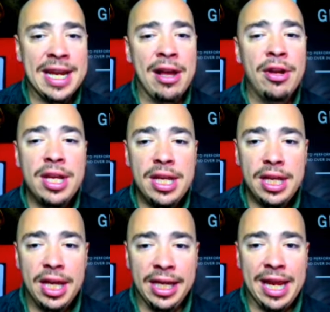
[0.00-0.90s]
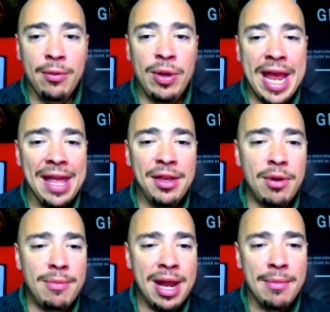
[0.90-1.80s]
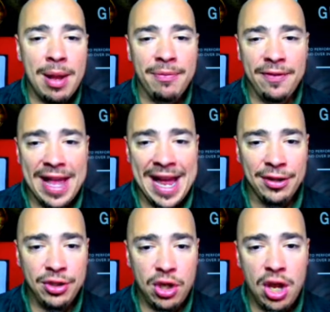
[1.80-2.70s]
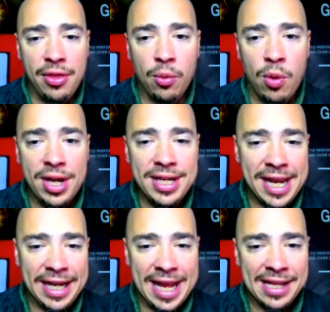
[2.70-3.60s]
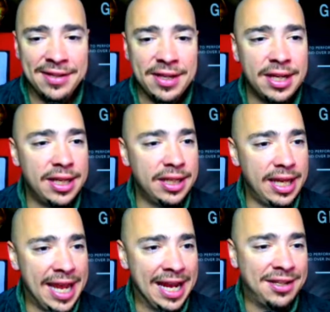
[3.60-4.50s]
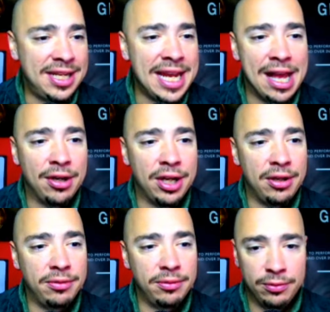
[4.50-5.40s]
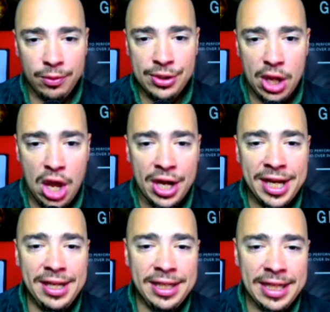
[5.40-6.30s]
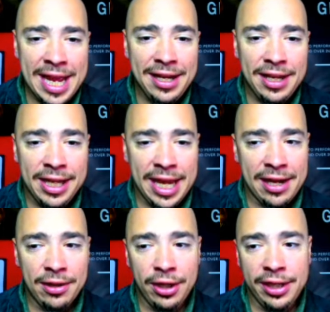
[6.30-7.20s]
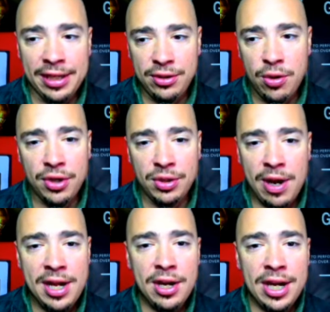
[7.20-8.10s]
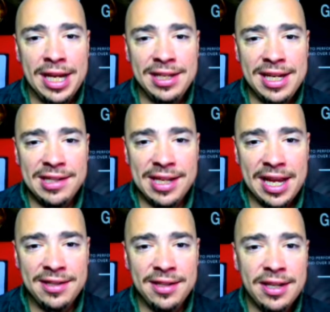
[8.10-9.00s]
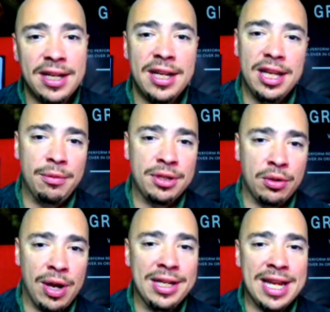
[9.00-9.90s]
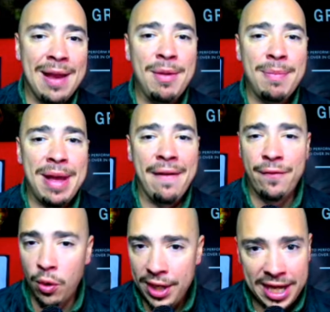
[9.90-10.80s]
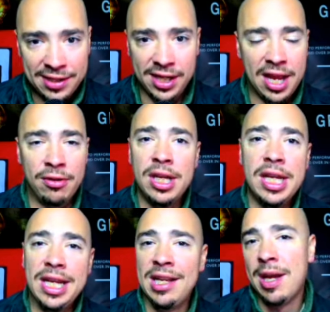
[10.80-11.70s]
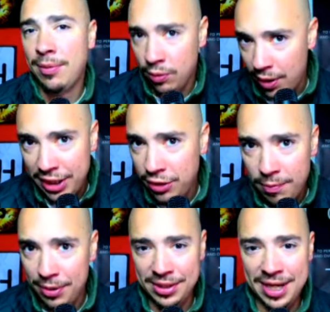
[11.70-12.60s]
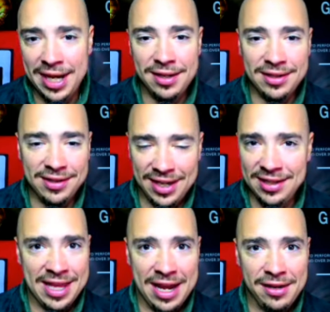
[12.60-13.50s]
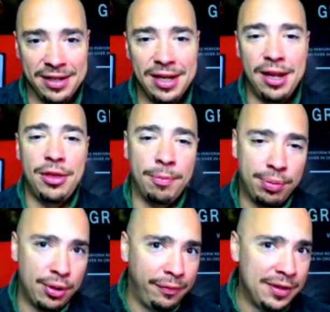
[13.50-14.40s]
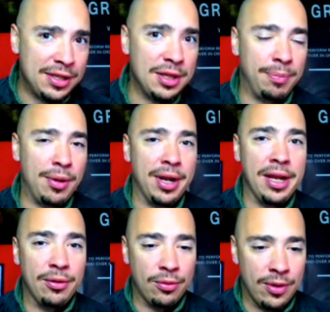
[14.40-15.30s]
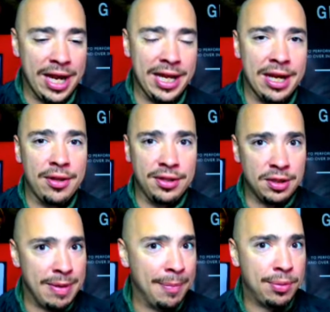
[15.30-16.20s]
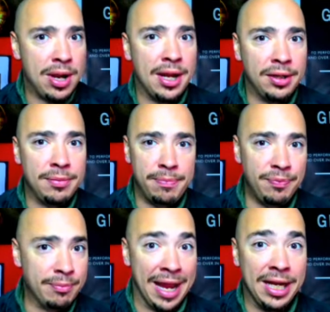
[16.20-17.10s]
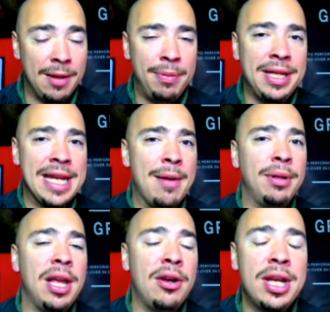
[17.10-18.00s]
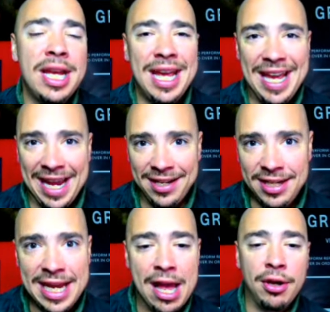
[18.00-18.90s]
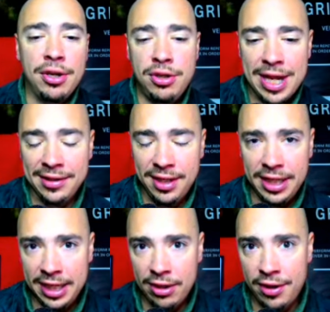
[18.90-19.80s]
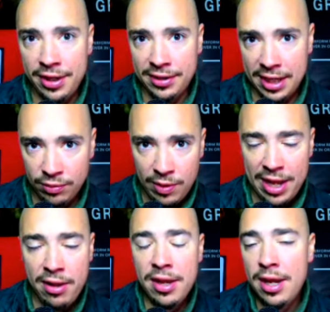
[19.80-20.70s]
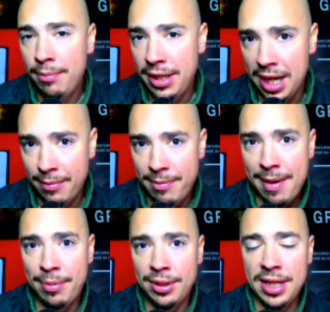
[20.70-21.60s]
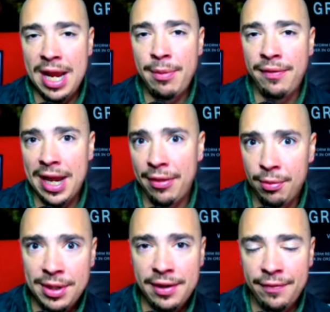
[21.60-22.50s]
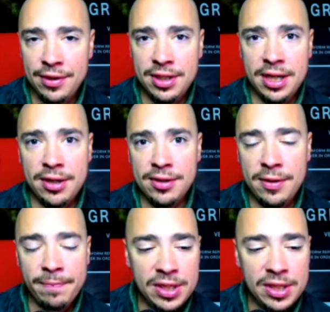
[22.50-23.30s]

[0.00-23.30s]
Now, again, we had the momentum up flash on the one day, guys. XT Algo was on it yet again. Look at this. Told us right here at 18 cents. It was a great time to buy 4 days ago. It's up 22% since then. The proof is in the pudding right here. This is my product, my company down below. XT Algo, you guys can get in on this as well. Become a member today. We've got three different tiers.